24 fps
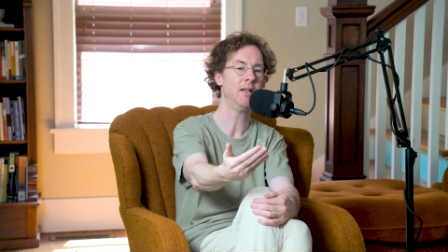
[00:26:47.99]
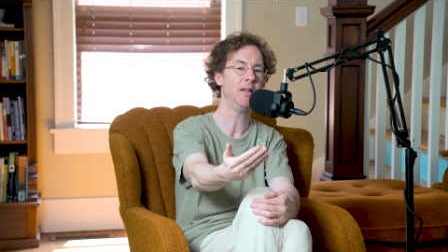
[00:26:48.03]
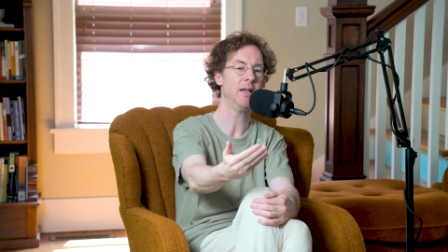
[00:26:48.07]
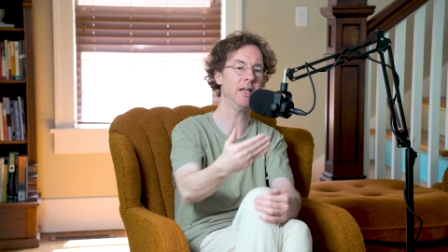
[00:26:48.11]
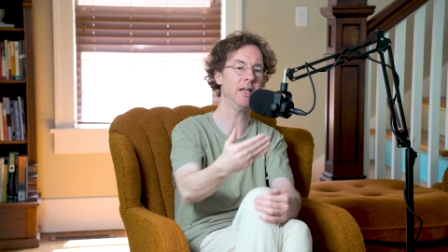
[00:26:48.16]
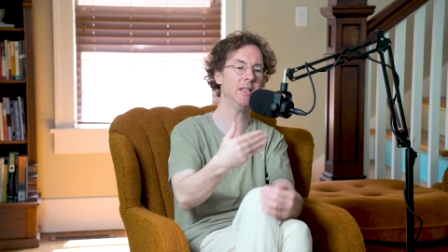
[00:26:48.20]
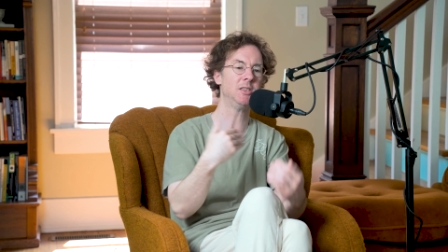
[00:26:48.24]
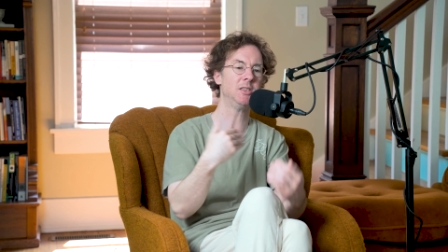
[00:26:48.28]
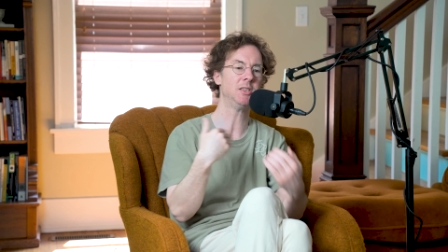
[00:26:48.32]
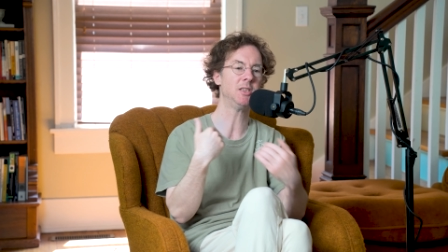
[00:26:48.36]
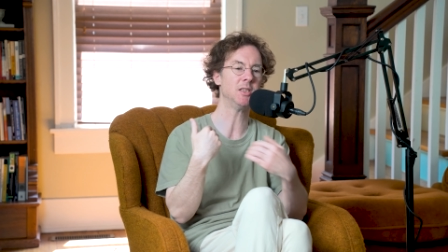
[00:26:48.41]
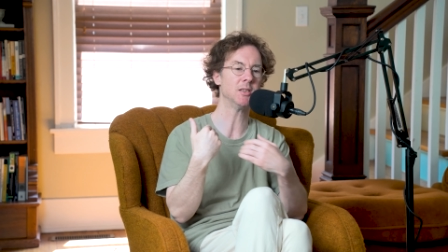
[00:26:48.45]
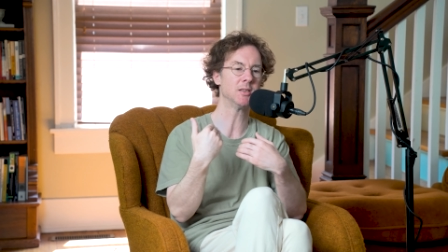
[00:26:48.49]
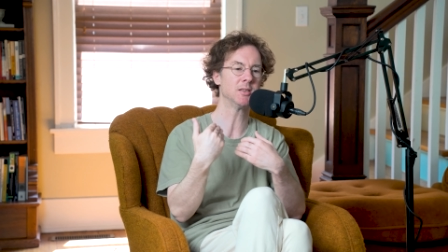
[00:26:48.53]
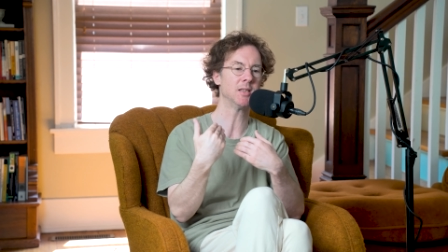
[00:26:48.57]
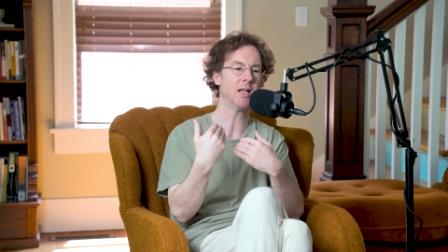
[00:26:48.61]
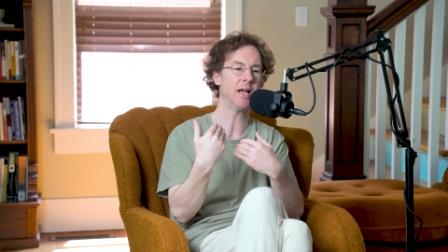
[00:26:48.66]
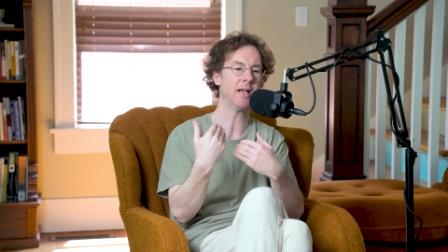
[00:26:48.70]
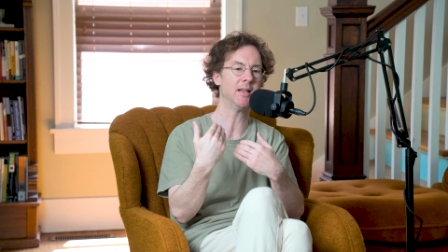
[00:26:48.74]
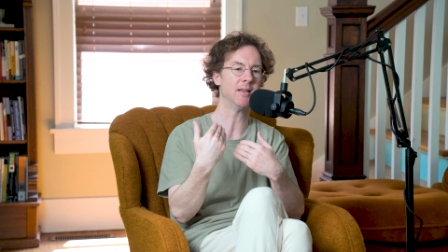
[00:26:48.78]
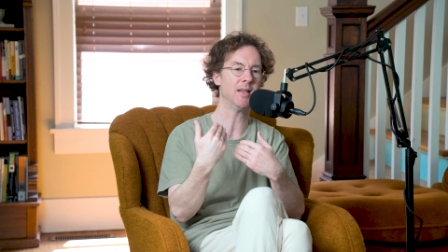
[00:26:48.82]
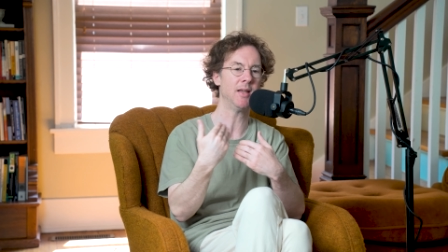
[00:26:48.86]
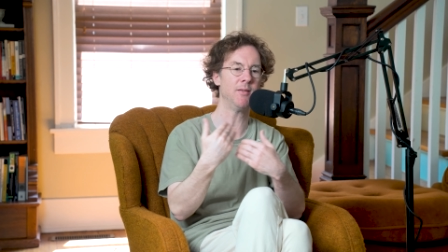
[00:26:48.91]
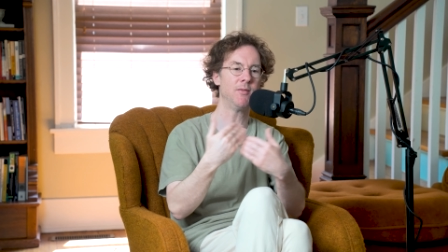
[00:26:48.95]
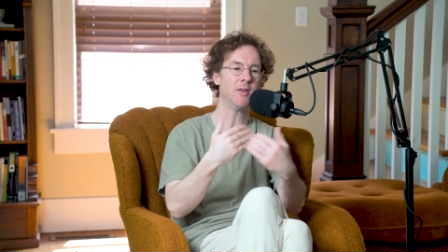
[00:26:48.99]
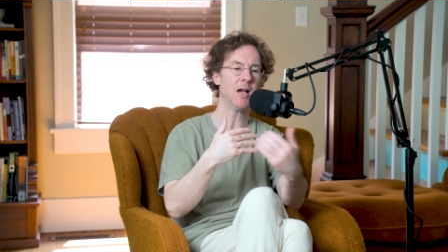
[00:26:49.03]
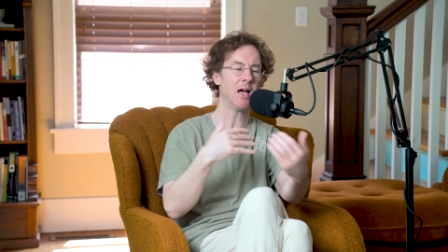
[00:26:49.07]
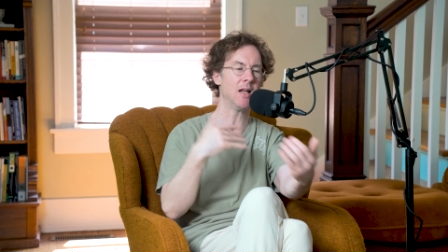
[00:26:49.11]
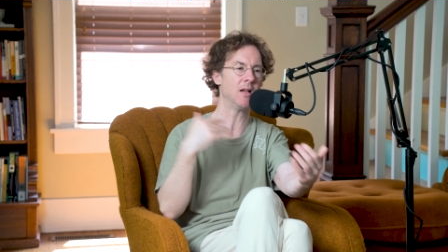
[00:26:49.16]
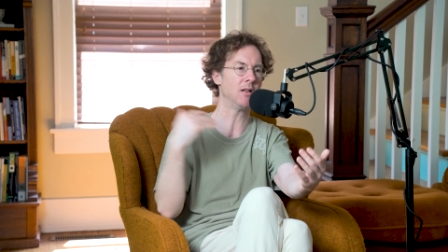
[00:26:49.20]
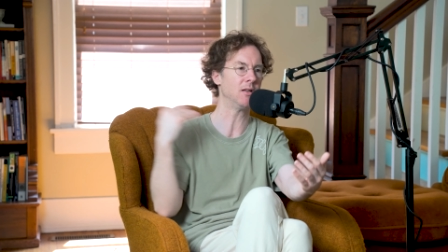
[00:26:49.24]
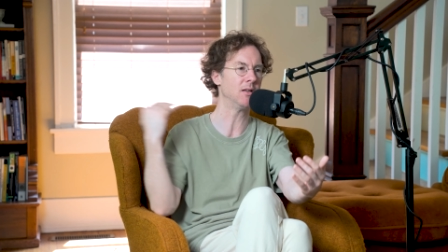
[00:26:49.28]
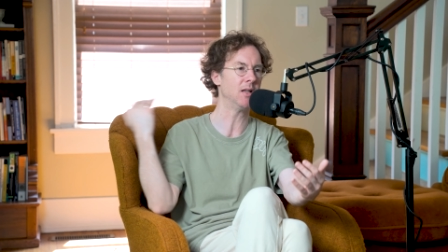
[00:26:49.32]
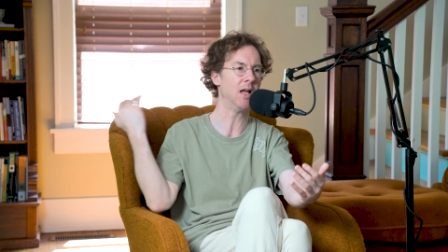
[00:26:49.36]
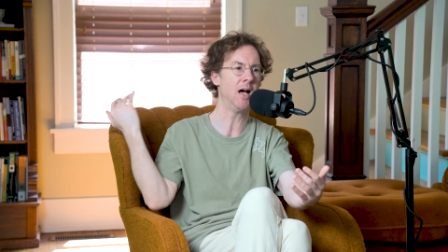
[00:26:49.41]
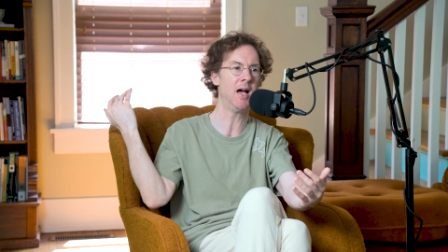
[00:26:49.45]
It's just like they've got
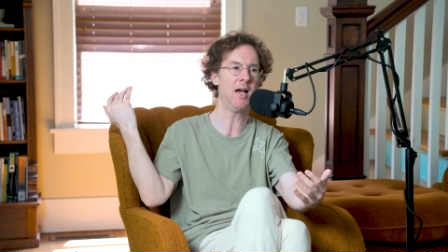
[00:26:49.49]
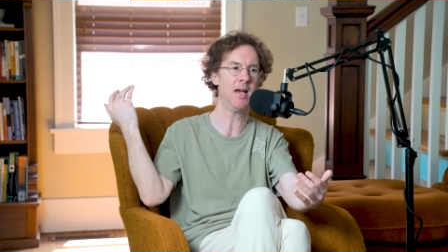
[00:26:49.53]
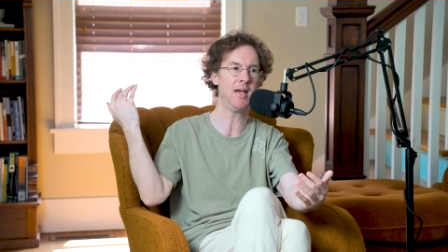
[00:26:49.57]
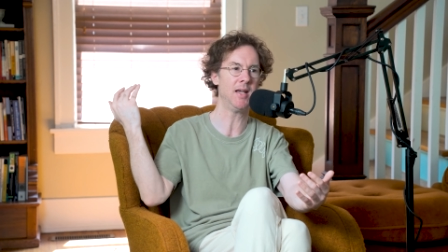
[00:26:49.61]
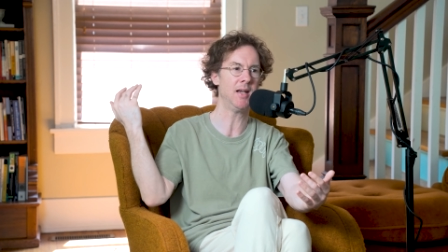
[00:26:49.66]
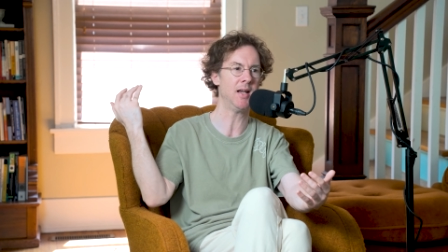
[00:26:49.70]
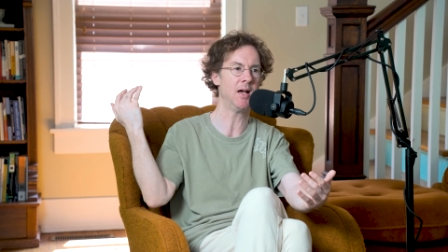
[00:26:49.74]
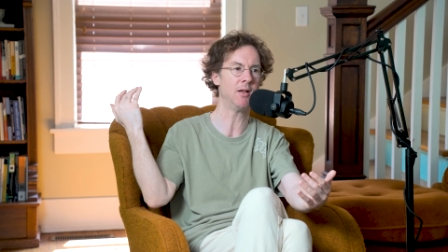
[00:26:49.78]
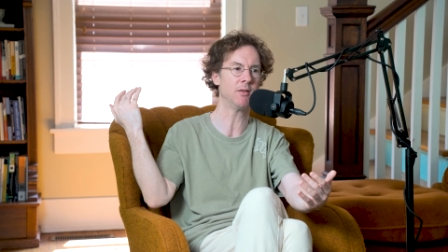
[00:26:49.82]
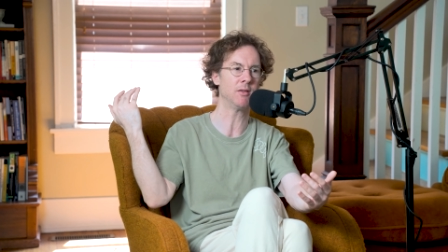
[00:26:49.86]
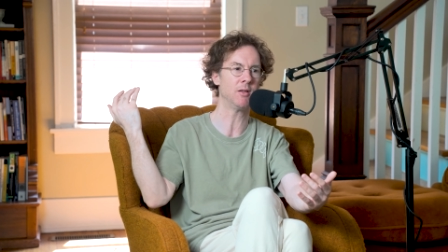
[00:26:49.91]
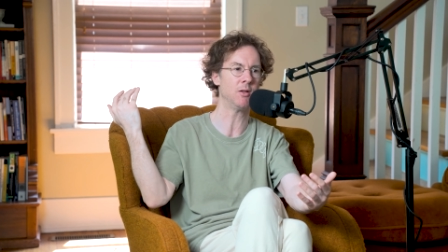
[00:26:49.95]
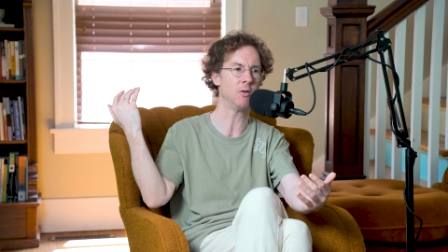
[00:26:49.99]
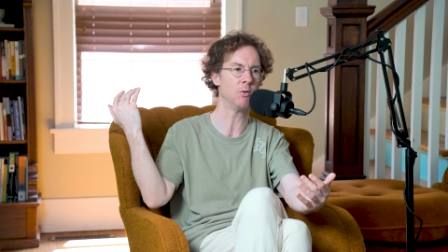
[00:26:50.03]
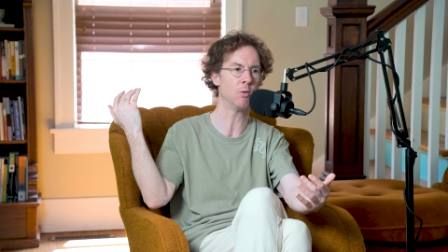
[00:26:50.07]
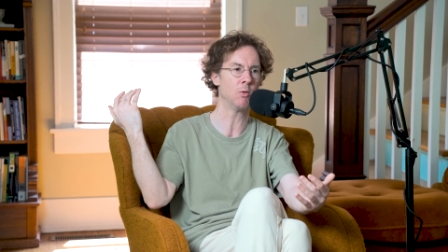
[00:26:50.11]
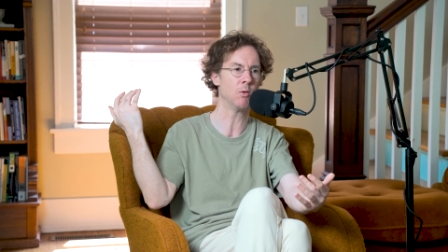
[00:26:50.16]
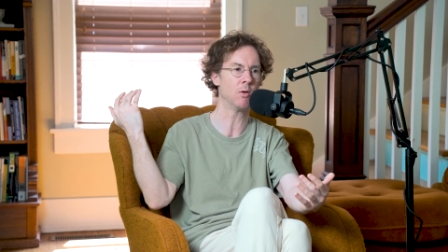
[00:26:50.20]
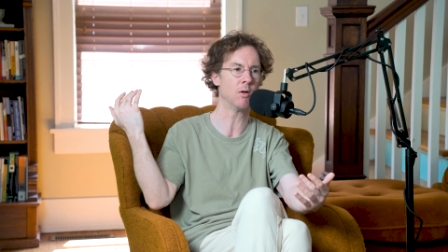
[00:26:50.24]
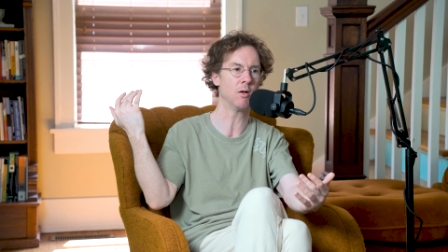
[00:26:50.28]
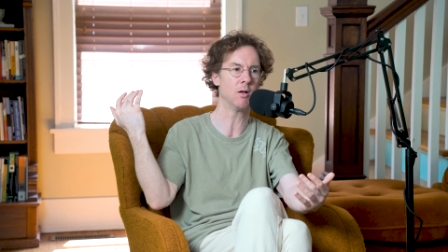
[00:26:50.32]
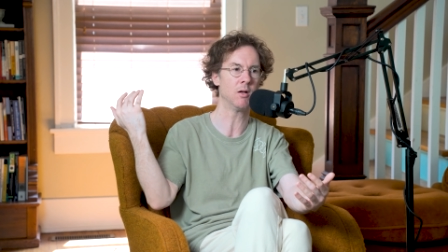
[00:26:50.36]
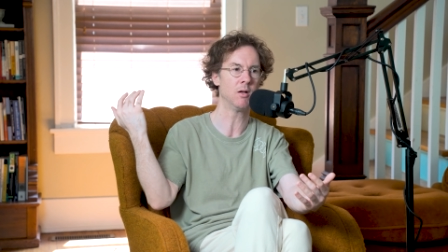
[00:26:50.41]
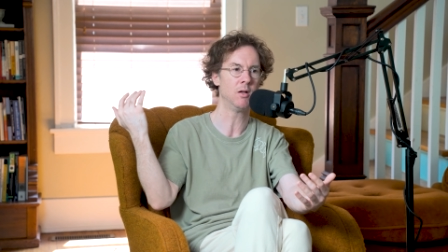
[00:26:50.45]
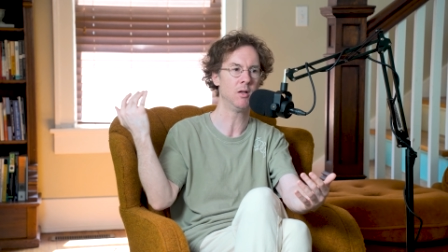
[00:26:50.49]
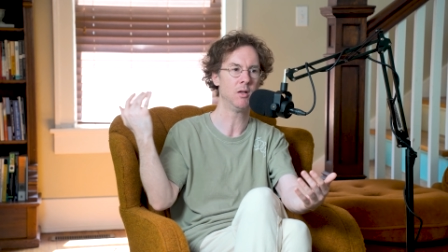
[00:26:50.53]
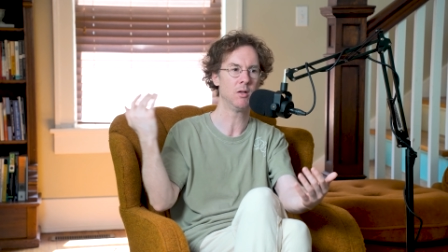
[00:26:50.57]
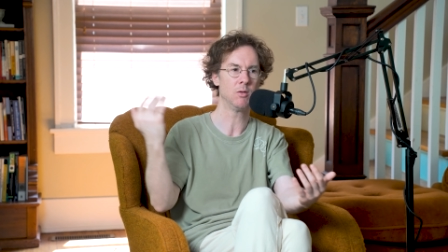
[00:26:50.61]
a line out the door